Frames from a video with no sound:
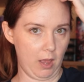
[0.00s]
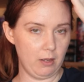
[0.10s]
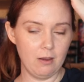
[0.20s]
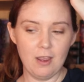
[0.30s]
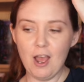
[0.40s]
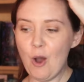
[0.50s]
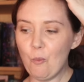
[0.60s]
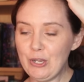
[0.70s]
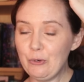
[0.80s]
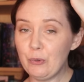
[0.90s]
on.
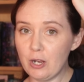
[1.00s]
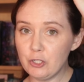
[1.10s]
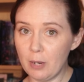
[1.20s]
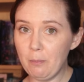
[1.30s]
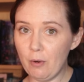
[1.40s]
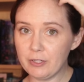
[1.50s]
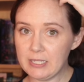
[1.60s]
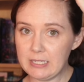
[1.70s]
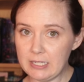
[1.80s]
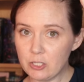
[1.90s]
When you jump over
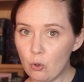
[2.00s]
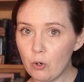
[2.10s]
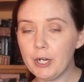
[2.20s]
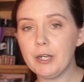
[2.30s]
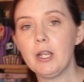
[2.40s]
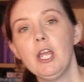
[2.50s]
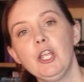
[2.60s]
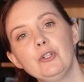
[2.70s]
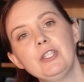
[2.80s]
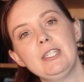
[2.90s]
to Discord,
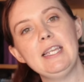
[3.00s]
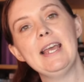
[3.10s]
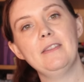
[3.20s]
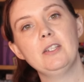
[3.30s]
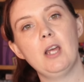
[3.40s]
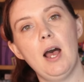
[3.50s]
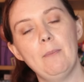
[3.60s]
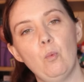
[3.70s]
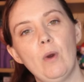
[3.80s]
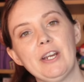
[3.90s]
you'll see at the
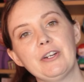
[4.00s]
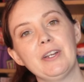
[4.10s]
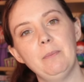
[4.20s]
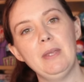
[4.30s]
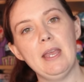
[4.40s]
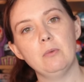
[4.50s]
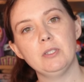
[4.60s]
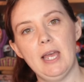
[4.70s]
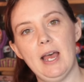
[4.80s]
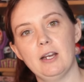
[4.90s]
top where you're going to be
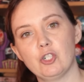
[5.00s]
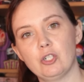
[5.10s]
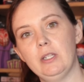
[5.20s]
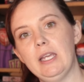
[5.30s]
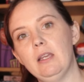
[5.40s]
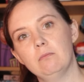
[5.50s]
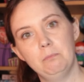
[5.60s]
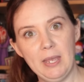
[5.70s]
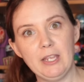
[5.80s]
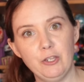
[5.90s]
able to actually
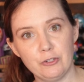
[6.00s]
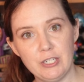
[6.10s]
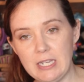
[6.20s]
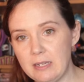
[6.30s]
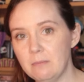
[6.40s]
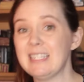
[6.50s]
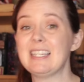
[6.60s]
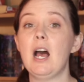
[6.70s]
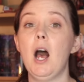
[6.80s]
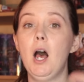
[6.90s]
pick your team
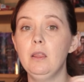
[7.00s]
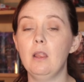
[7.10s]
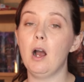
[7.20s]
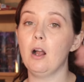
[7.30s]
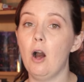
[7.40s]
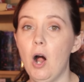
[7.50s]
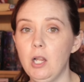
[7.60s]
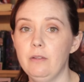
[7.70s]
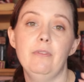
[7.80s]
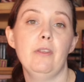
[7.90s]
to unlock
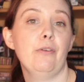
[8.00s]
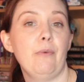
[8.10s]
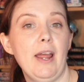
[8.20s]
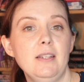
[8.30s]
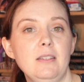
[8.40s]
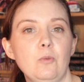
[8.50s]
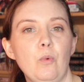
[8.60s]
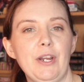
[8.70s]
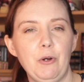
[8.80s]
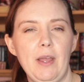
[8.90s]
all of the threads
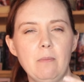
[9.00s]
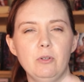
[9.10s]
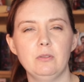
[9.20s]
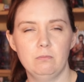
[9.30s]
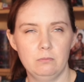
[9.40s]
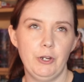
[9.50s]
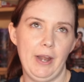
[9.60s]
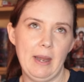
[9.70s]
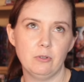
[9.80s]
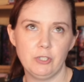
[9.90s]
where you're
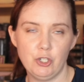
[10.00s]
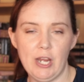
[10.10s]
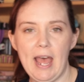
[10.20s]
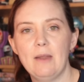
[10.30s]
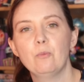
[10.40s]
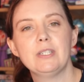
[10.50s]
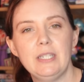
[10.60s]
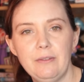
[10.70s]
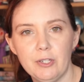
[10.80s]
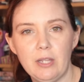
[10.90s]
able to chat,
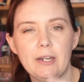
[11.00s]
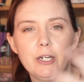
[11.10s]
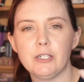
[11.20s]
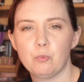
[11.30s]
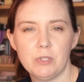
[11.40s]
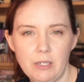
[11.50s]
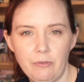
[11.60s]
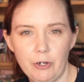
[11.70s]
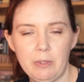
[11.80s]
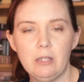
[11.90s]
receive your letters,
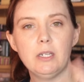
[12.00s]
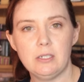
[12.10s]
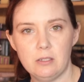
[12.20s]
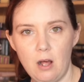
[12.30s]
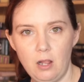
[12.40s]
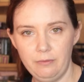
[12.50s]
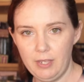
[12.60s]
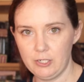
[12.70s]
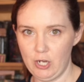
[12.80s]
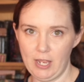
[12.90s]
receive your abilities, all of
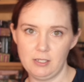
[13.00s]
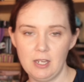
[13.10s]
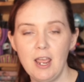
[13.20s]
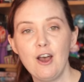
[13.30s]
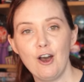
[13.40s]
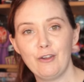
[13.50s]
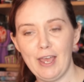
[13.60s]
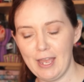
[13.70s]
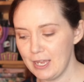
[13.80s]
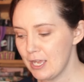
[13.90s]
that jazz,
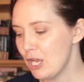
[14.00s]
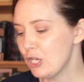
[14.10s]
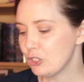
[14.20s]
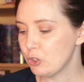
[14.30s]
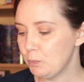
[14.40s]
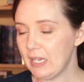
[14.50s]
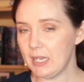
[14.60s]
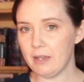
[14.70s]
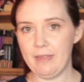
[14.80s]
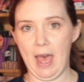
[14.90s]
okay? So
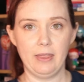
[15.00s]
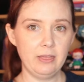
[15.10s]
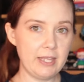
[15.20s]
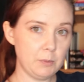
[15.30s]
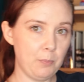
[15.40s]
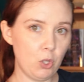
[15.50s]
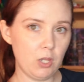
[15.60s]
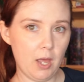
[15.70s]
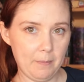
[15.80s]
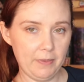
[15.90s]
speaking of that, let's
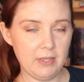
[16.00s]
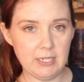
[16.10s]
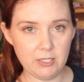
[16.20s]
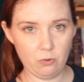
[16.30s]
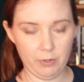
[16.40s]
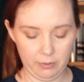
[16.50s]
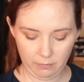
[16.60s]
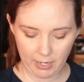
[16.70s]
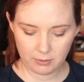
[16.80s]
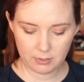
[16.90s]
pull up the Discord
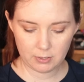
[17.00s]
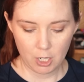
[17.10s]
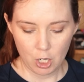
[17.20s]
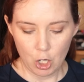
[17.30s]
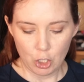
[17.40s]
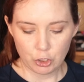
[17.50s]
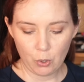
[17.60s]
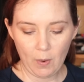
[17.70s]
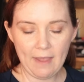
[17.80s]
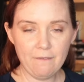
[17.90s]
threads.
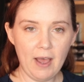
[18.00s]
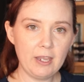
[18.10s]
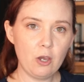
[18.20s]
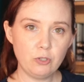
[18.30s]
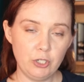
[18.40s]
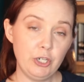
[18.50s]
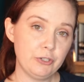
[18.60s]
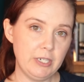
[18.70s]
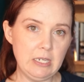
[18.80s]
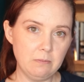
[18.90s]
So if I go to
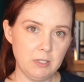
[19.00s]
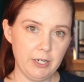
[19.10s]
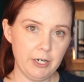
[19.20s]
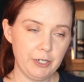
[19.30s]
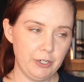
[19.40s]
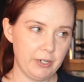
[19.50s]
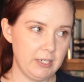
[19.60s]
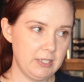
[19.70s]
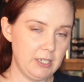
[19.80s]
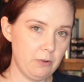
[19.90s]
your teams here, you're
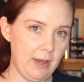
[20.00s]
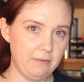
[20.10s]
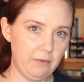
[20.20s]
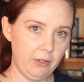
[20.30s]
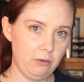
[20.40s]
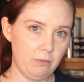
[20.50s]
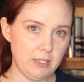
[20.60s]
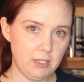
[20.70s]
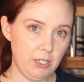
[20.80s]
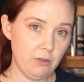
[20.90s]
gonna see you have different
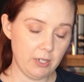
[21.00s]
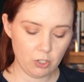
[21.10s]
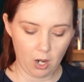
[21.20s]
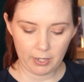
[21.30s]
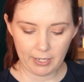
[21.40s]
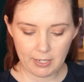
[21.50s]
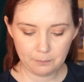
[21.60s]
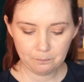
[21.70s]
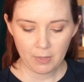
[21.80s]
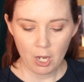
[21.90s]
threads that you can talk in.